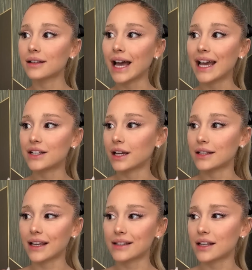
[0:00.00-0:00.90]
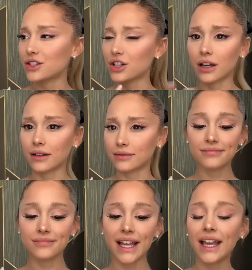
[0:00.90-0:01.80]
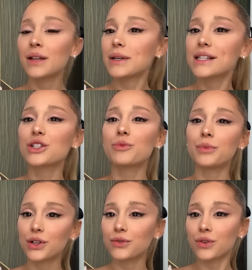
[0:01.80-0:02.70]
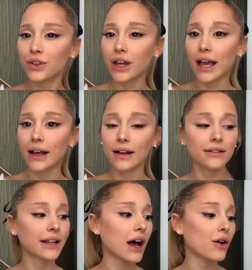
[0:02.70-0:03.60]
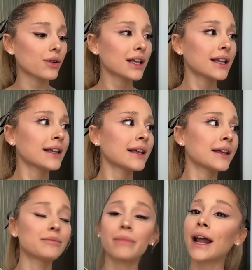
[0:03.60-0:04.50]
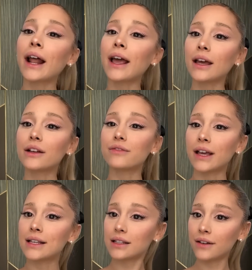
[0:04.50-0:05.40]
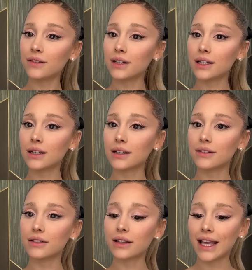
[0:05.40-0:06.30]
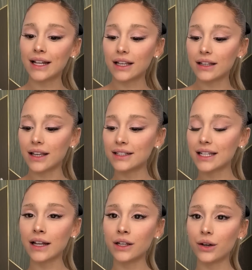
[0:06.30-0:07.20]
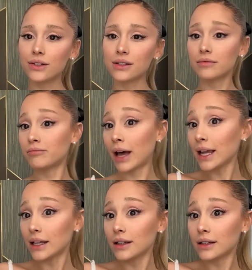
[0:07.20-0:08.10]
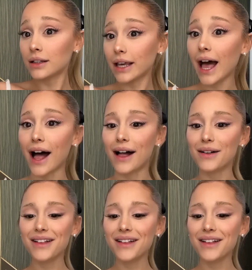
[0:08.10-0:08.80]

aging is like it can be such a beautiful thing. Now, might I get a facelift in 10 years? Might. Yeah,